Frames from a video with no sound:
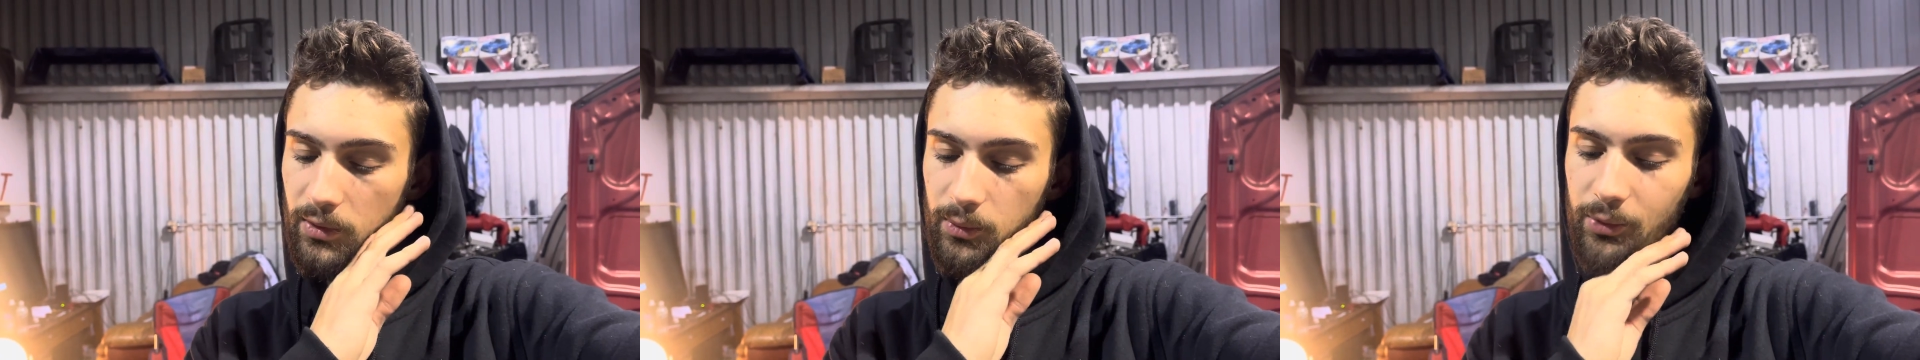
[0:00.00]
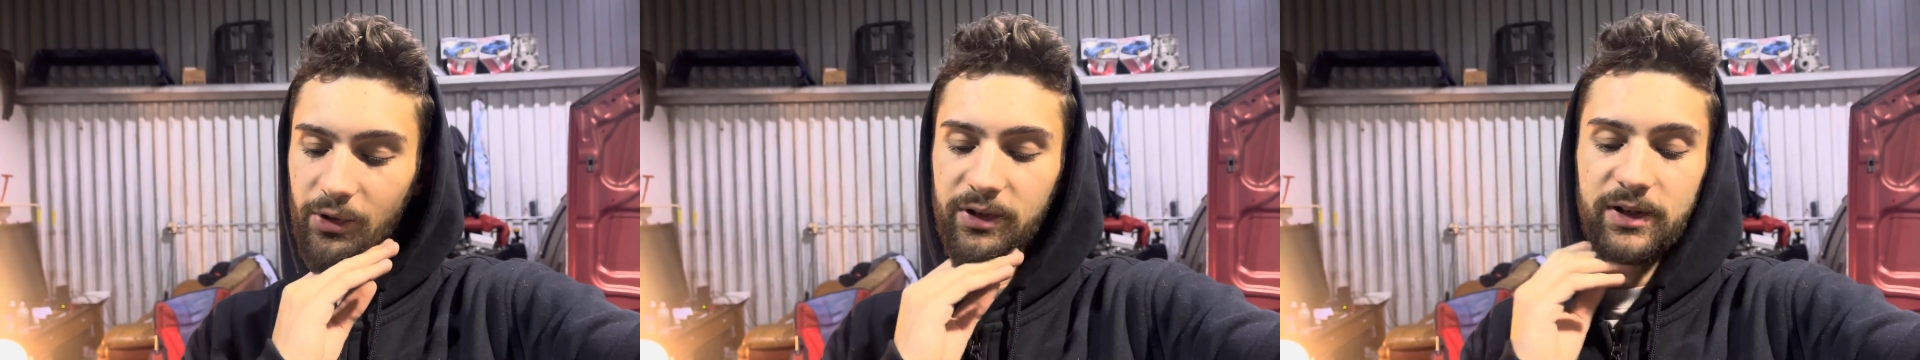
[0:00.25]

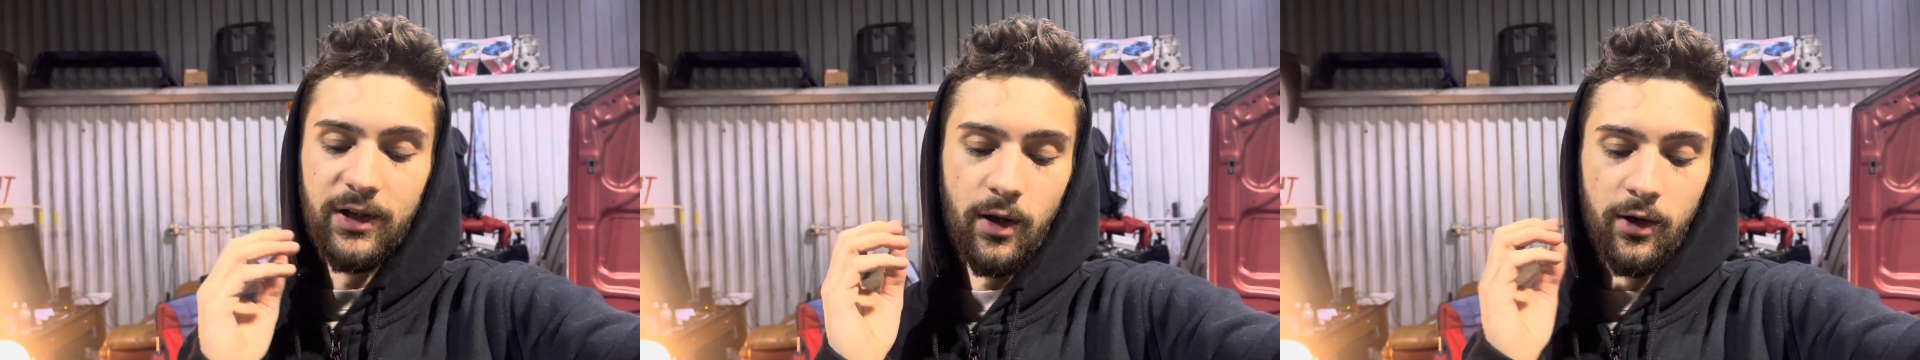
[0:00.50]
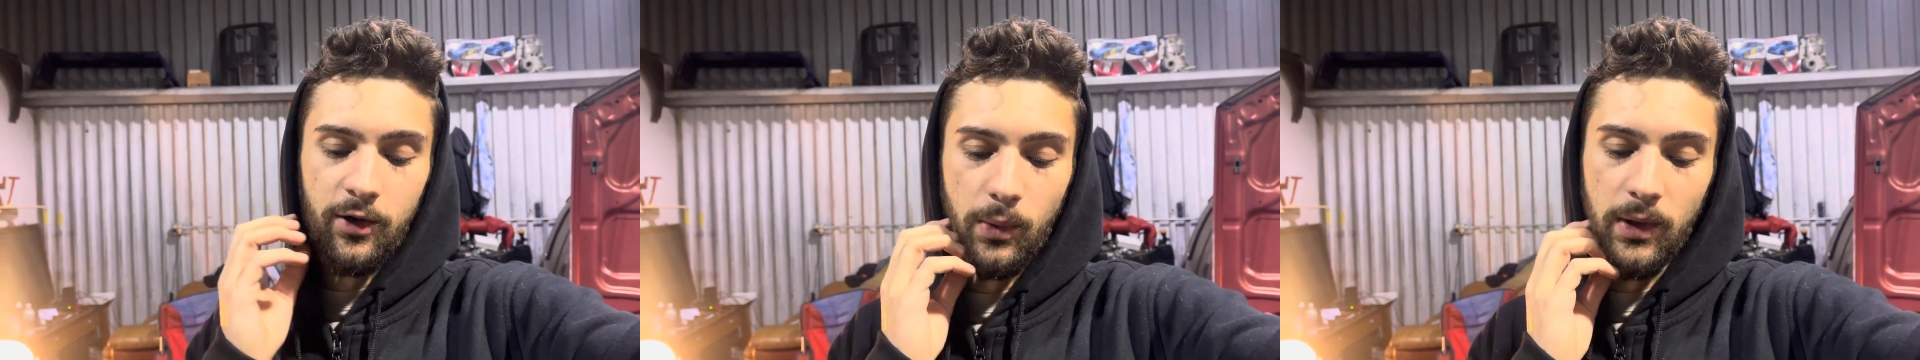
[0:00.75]
we really need to get
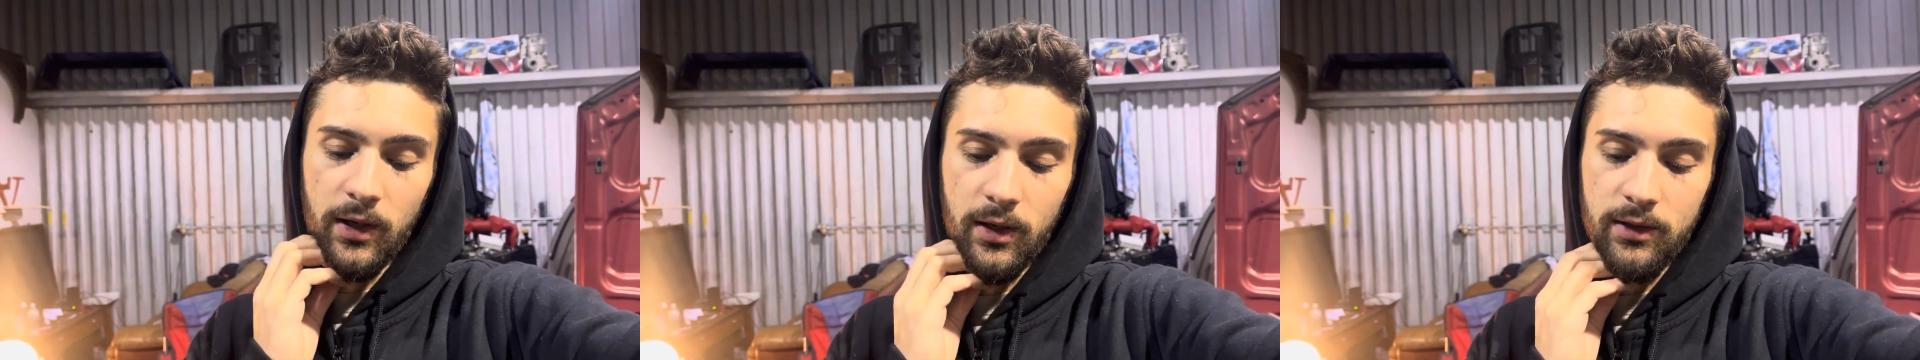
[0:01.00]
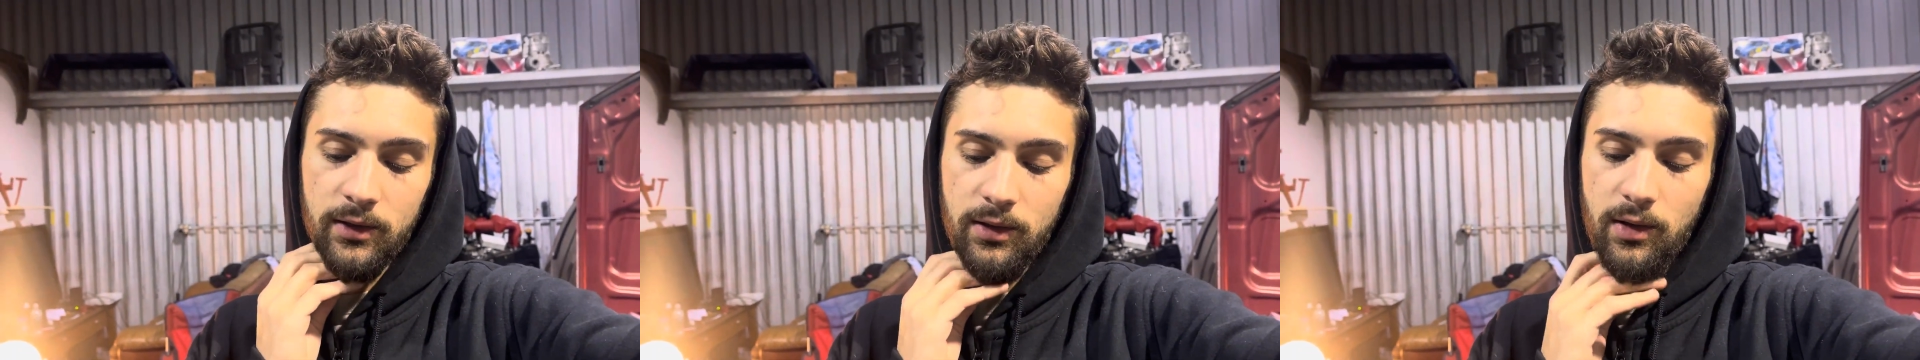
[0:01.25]
underway
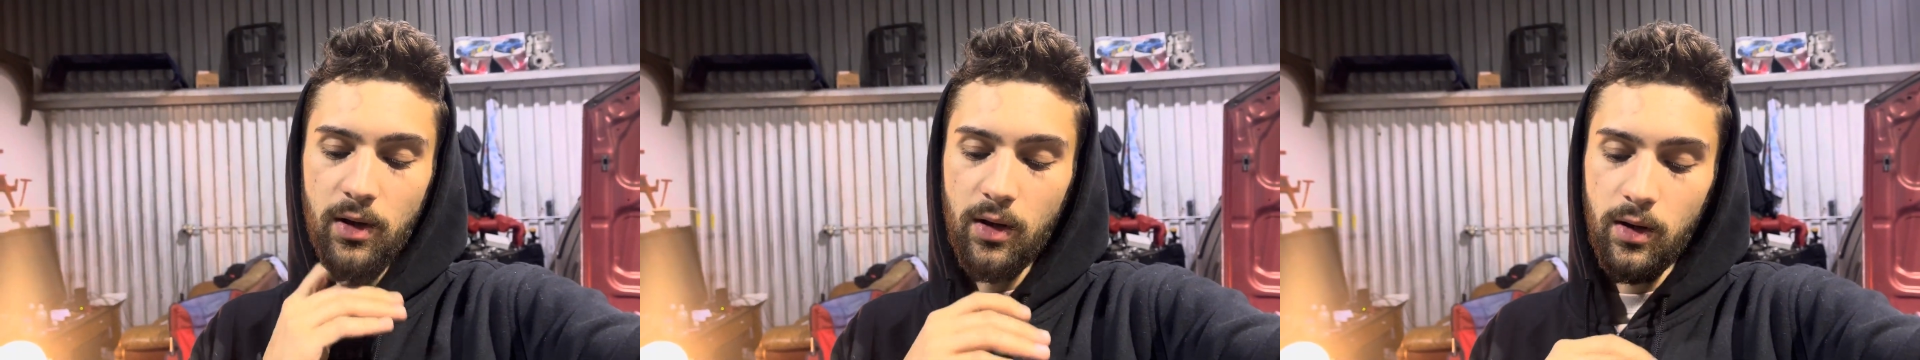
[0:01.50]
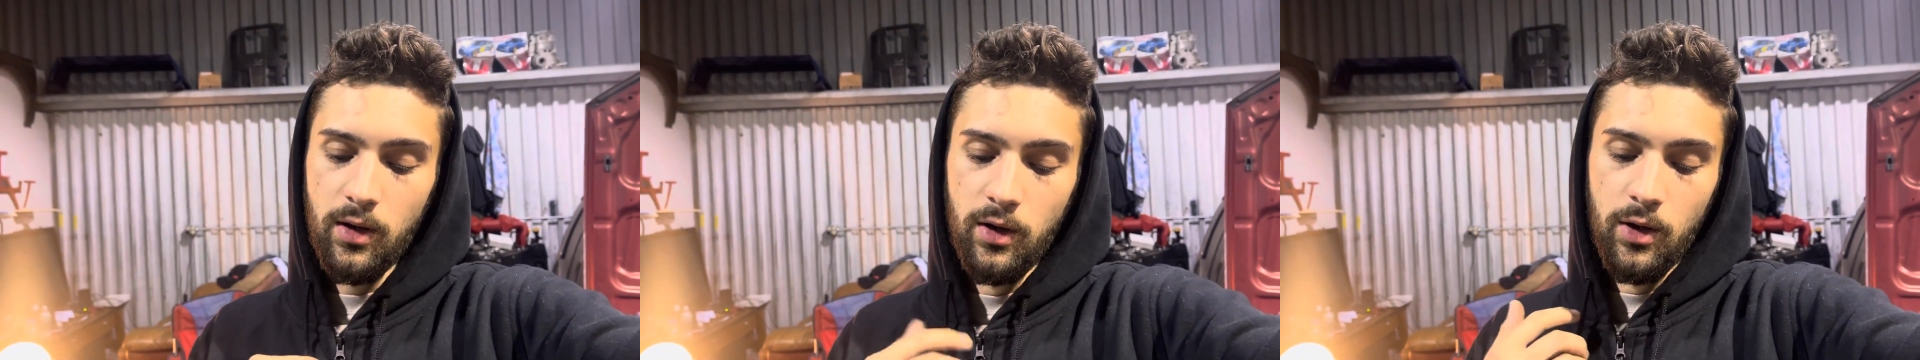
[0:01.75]
on it.
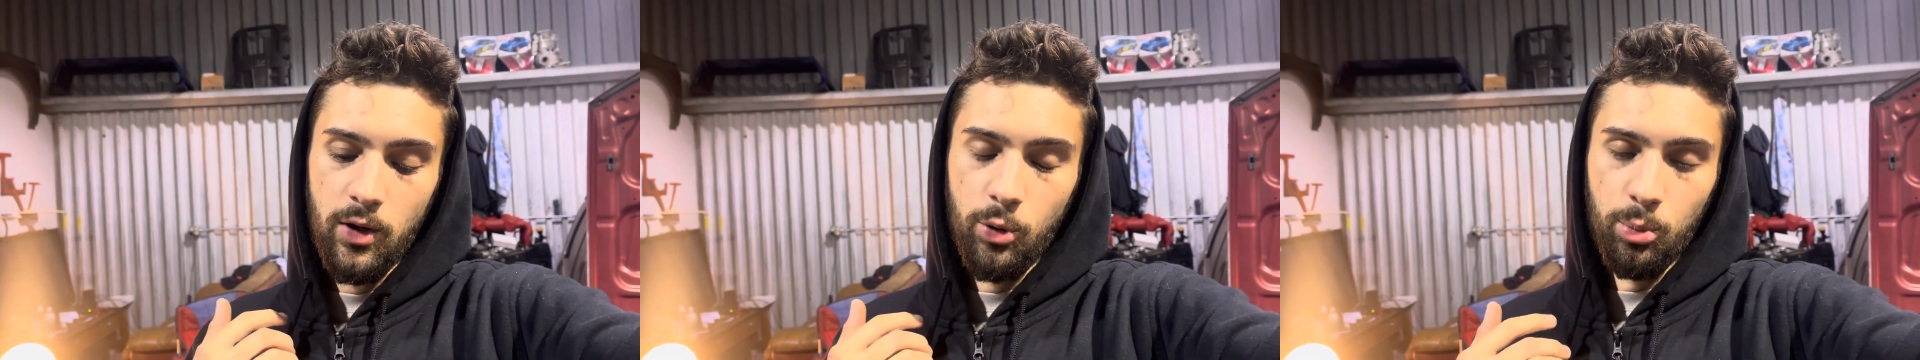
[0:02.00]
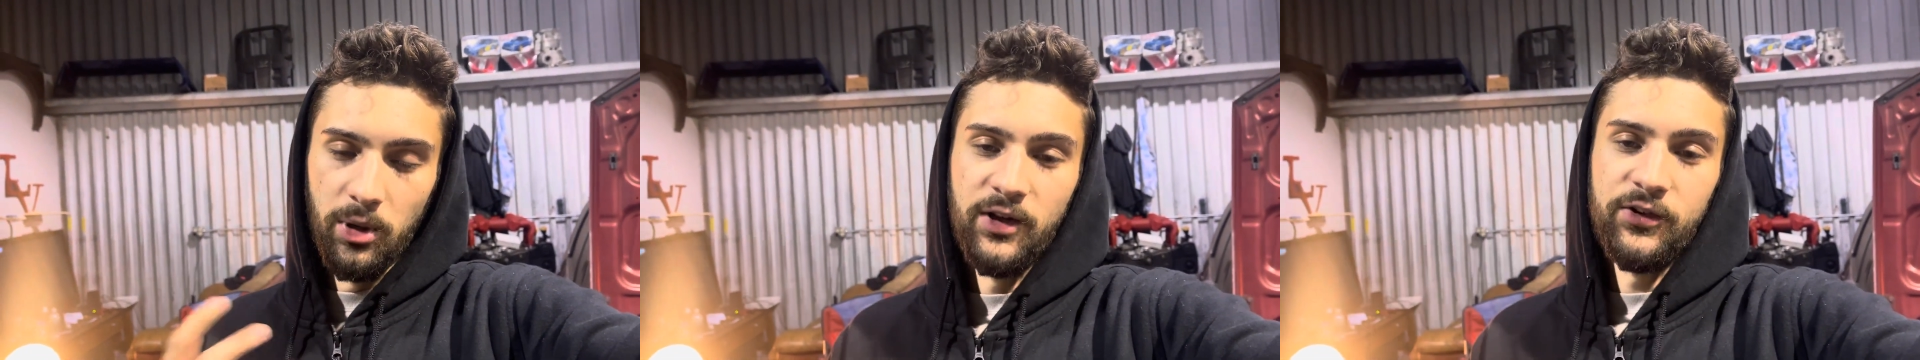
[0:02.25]

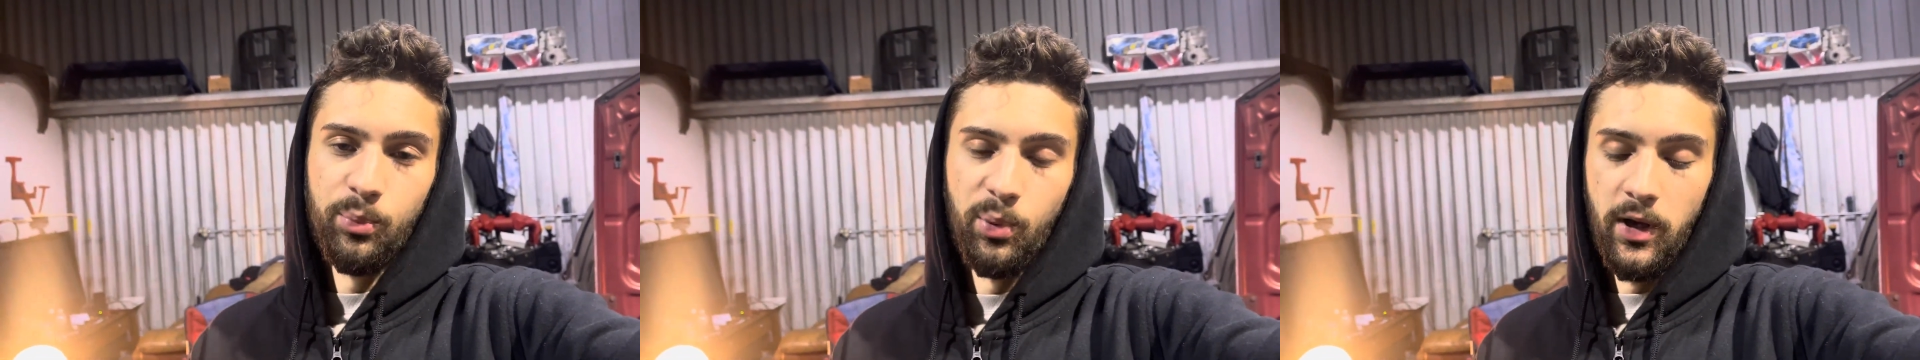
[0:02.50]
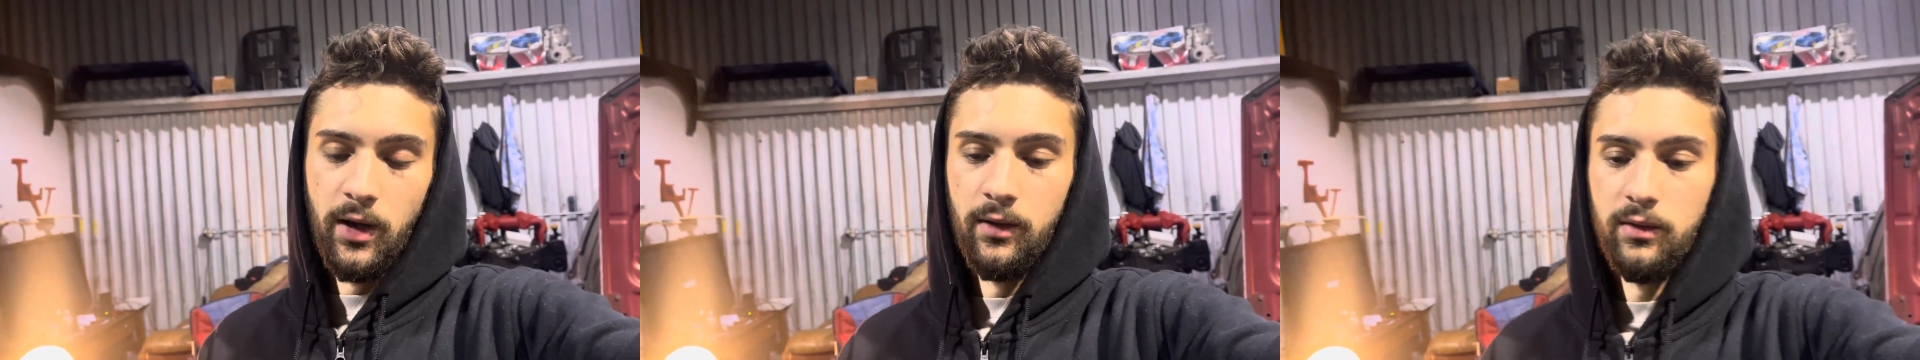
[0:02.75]
But that's the
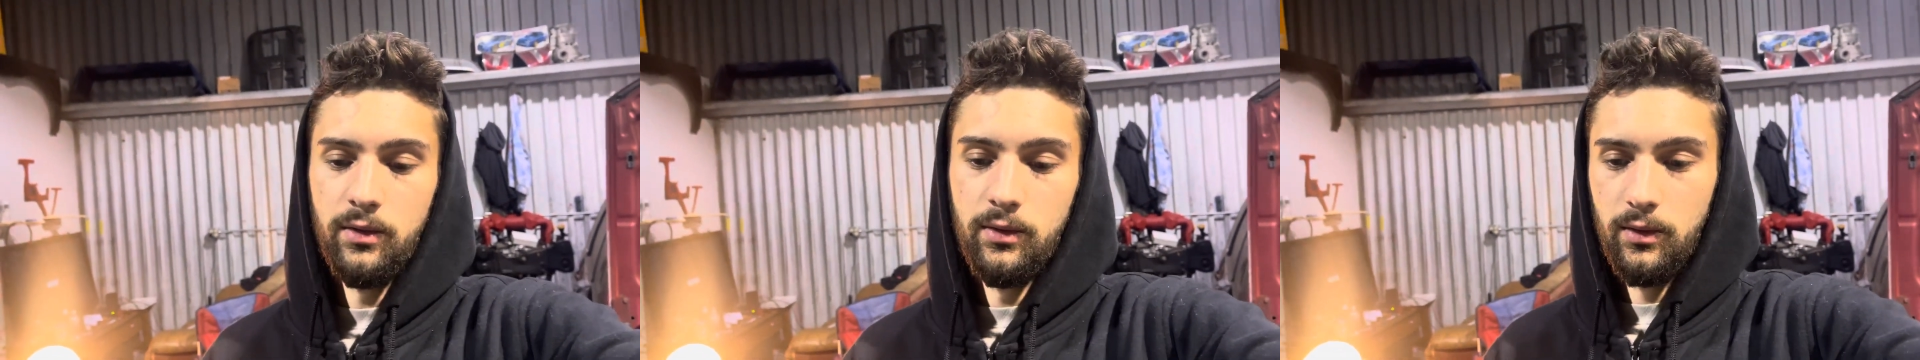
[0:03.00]
plan.